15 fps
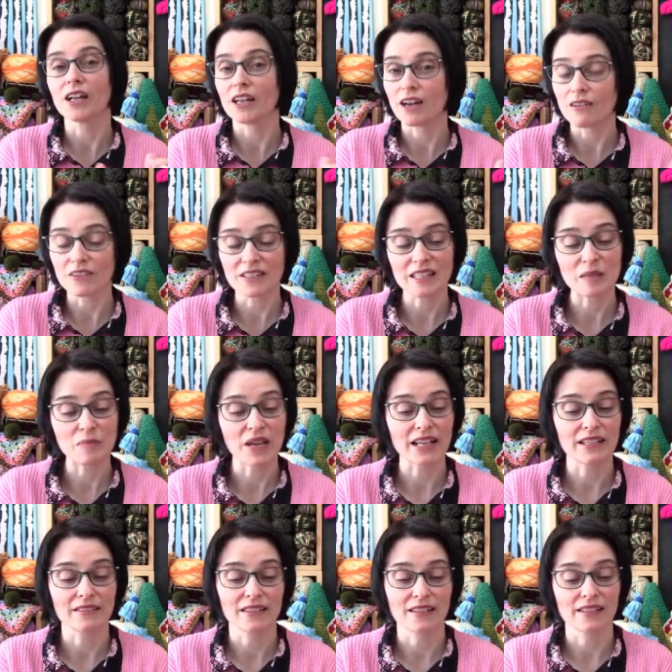I obviously
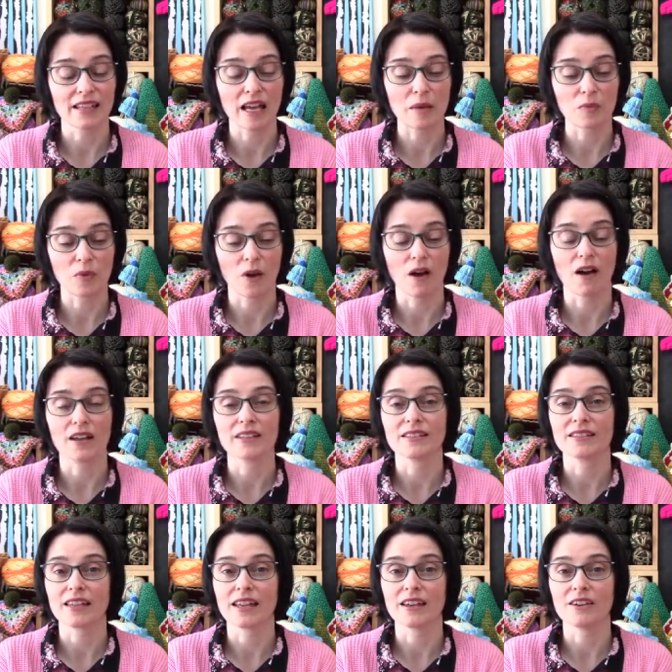picked this up on
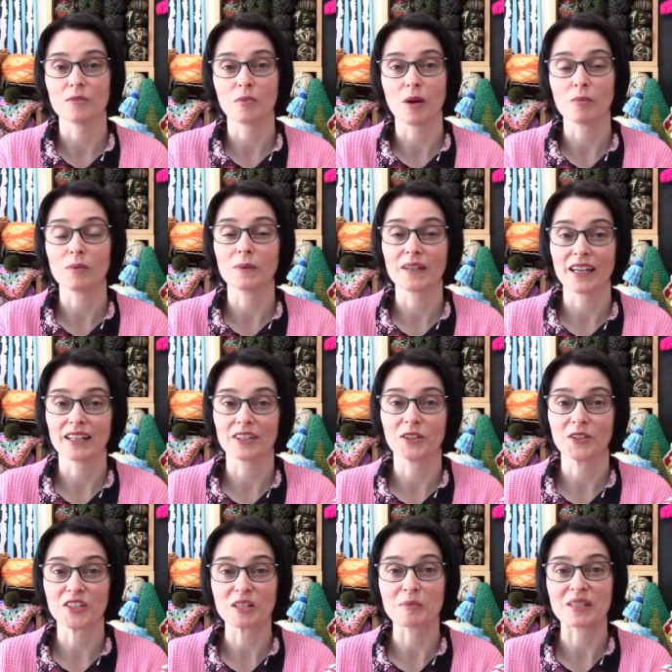sale probably at a
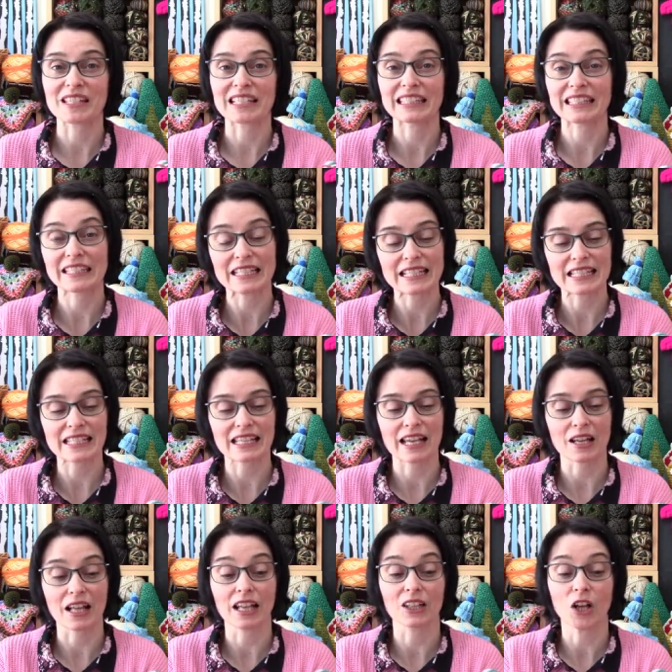Christmas clearance
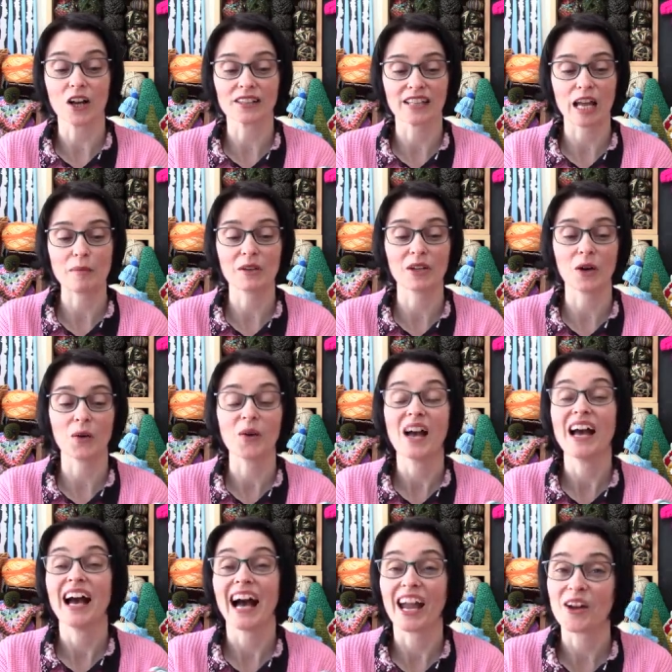uh, a long time ago.
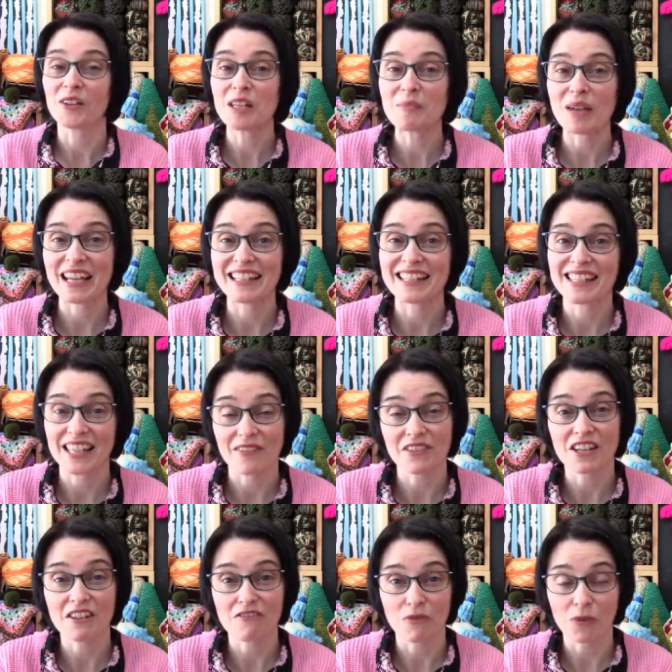I only paid
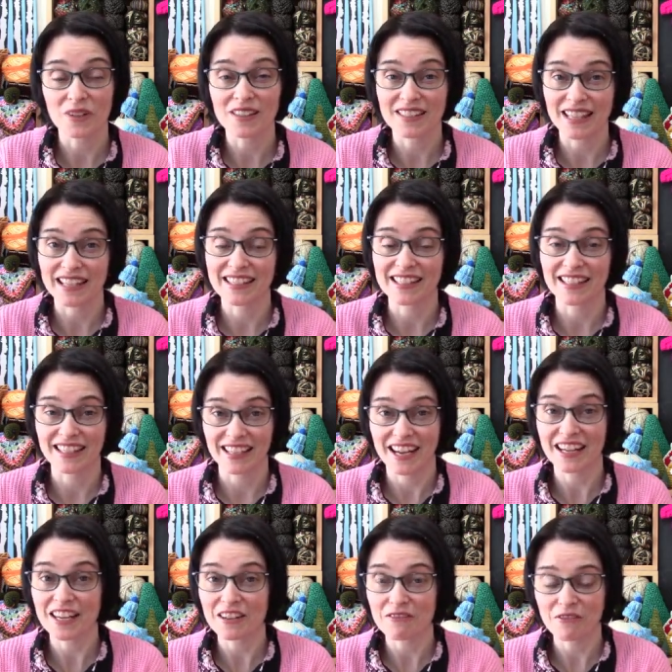74 cents
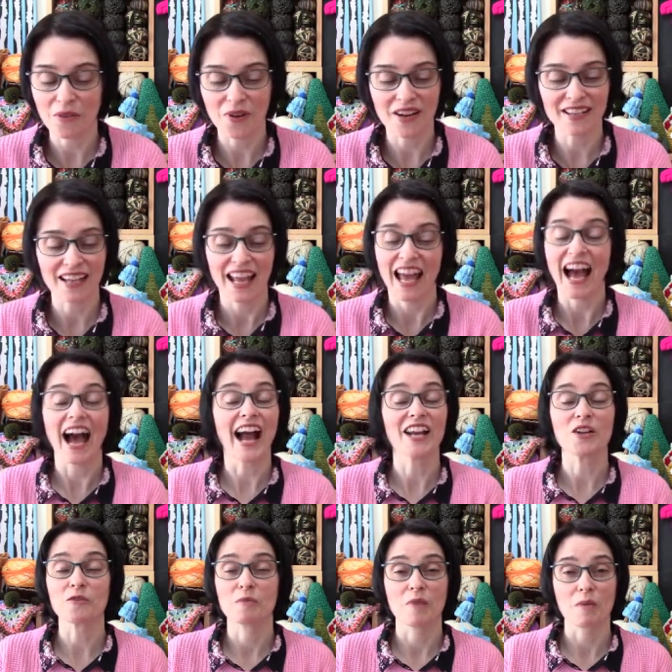Canadian for it. I
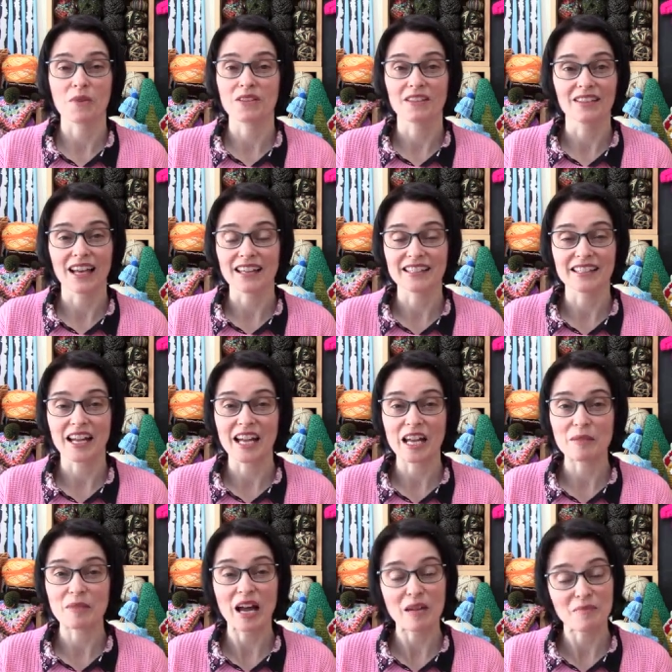don't remember the last
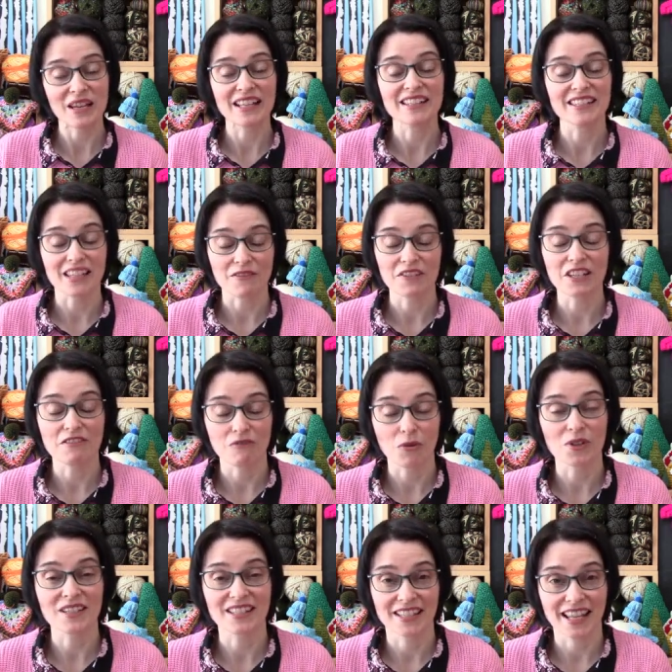time I paid
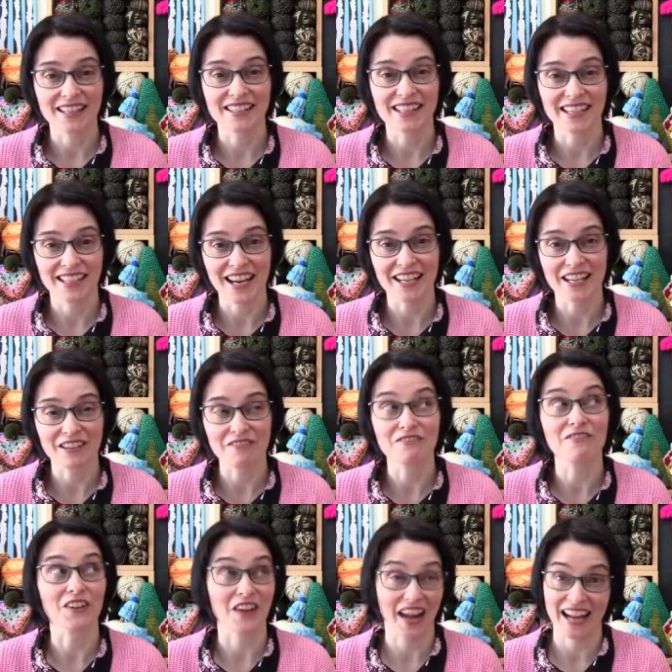74 cents Canadian
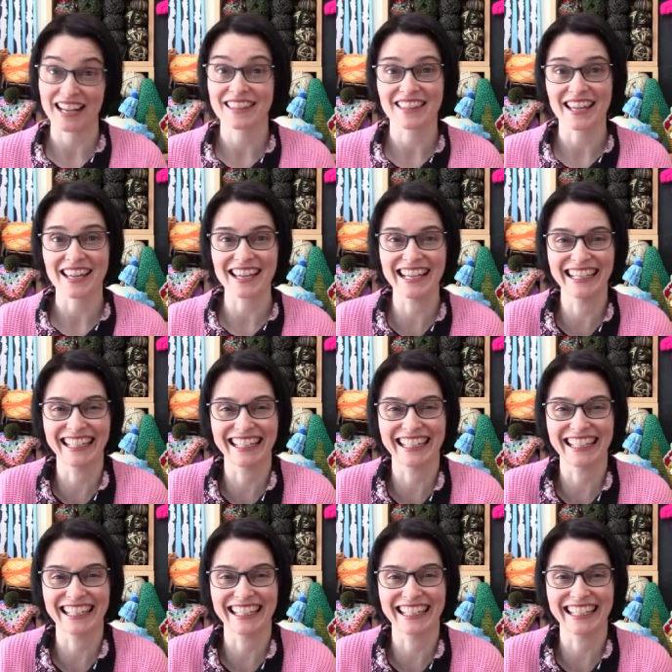for anything.